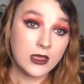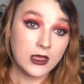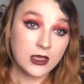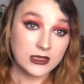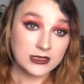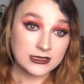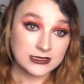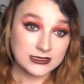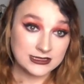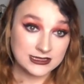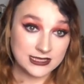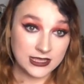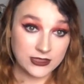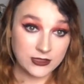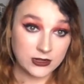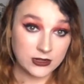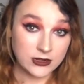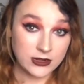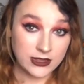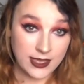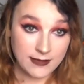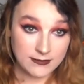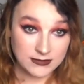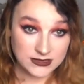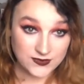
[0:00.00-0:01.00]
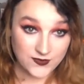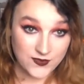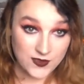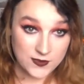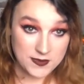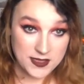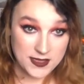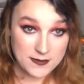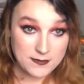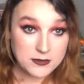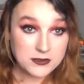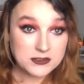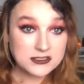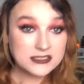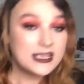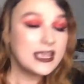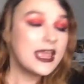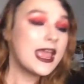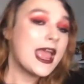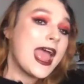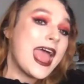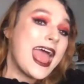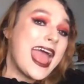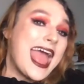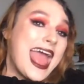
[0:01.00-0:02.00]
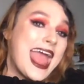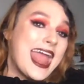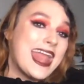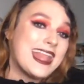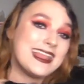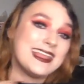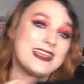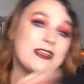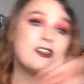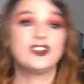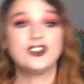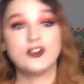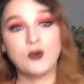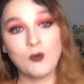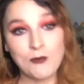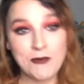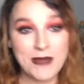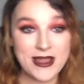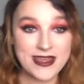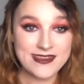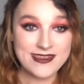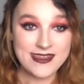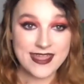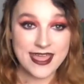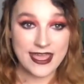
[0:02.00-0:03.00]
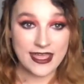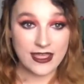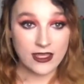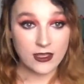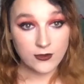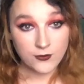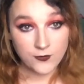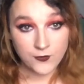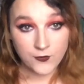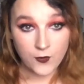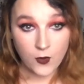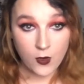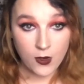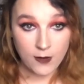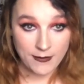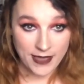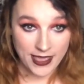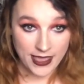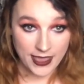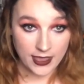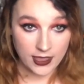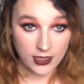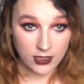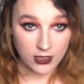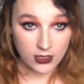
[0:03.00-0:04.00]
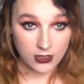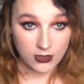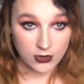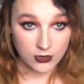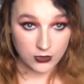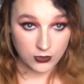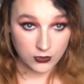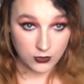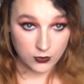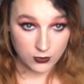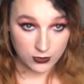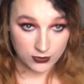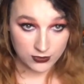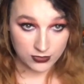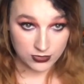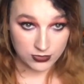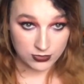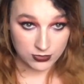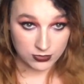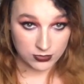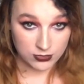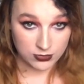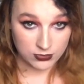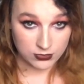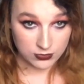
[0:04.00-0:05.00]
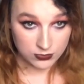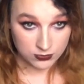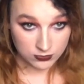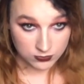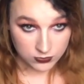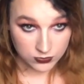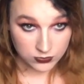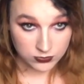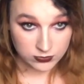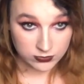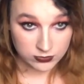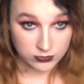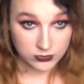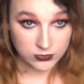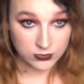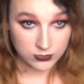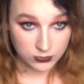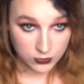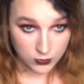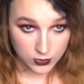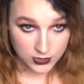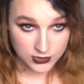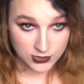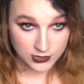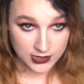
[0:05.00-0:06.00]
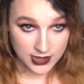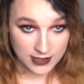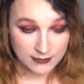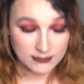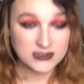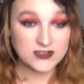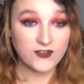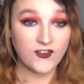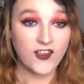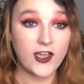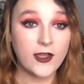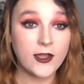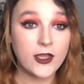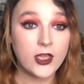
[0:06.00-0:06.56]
Southern Hemisphere peoples and Monday for my North Northern Hemisphere.